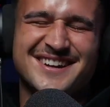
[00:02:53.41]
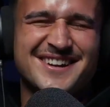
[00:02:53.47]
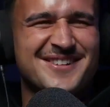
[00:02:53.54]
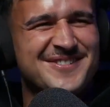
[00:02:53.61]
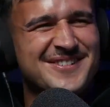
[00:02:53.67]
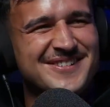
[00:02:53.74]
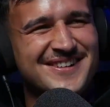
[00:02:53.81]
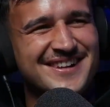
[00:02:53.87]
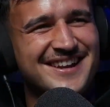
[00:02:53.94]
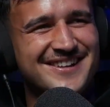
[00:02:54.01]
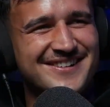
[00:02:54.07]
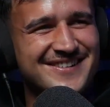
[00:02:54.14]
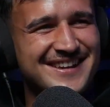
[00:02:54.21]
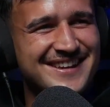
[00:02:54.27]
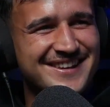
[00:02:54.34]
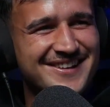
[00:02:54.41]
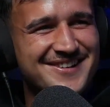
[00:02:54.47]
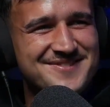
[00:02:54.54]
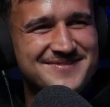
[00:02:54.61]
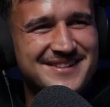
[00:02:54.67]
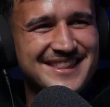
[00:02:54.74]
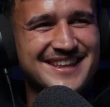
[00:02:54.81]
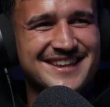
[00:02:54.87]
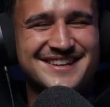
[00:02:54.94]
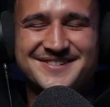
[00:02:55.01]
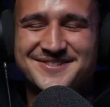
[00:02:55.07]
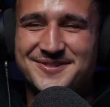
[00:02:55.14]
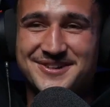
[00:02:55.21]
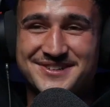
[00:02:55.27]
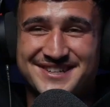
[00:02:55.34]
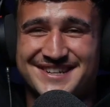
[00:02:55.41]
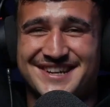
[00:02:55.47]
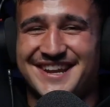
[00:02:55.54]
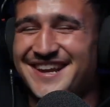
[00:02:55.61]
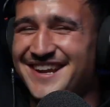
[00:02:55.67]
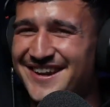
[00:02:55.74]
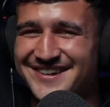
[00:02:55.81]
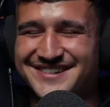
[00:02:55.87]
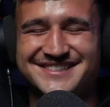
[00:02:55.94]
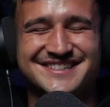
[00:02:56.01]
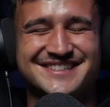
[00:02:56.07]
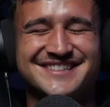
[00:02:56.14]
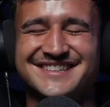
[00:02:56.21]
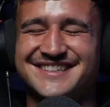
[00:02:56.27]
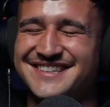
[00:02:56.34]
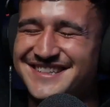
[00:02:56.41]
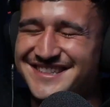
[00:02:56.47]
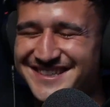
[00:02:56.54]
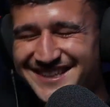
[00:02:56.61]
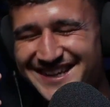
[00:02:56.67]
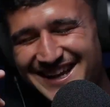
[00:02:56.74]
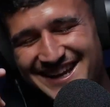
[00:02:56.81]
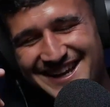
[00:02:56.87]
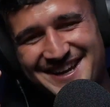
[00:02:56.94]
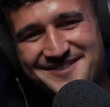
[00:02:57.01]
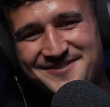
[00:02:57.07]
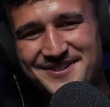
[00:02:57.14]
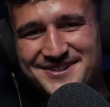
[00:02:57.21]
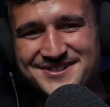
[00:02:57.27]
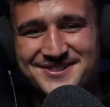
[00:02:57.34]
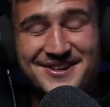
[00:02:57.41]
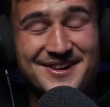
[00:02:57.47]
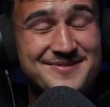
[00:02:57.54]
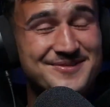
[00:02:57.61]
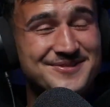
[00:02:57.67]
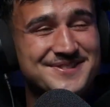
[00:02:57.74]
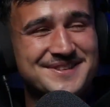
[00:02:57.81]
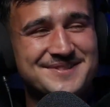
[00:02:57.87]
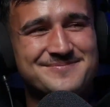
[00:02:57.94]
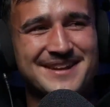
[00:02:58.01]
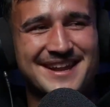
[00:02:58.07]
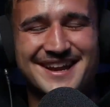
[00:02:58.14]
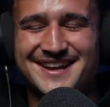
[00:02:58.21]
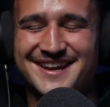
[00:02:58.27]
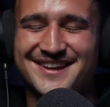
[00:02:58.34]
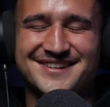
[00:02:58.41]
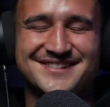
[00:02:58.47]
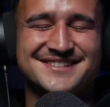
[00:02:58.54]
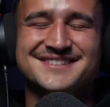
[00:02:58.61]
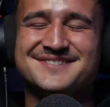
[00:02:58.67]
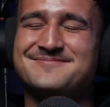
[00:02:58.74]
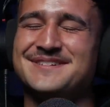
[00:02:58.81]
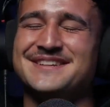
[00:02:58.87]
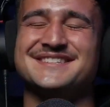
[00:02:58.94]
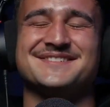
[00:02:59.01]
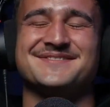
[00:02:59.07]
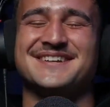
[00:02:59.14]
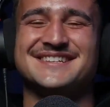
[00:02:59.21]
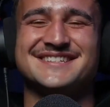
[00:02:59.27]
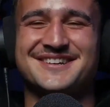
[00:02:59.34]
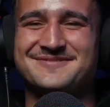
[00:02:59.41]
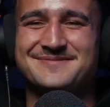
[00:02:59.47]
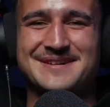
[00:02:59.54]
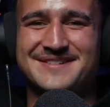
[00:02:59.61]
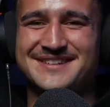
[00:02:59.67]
don't know if I don't really know him. And watched it. I was just headphones on. I remember I was on the plane and I was just pissing myself by